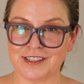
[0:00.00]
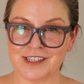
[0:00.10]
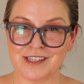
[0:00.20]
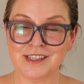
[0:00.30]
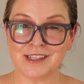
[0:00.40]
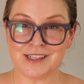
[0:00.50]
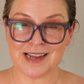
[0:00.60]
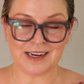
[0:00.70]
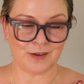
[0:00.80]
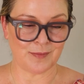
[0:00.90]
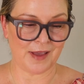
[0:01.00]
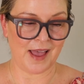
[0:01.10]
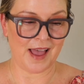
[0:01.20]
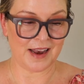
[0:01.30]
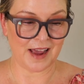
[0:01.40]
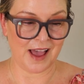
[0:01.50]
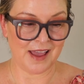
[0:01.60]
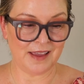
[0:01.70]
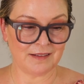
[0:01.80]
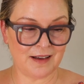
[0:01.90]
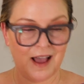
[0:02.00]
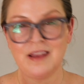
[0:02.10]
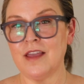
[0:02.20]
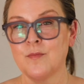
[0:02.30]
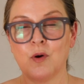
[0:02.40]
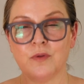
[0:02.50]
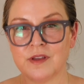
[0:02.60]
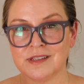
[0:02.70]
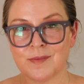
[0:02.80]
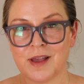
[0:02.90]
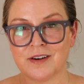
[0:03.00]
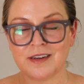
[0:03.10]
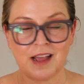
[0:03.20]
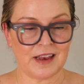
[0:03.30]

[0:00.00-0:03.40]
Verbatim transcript: This is denim. And I, I like both things about it.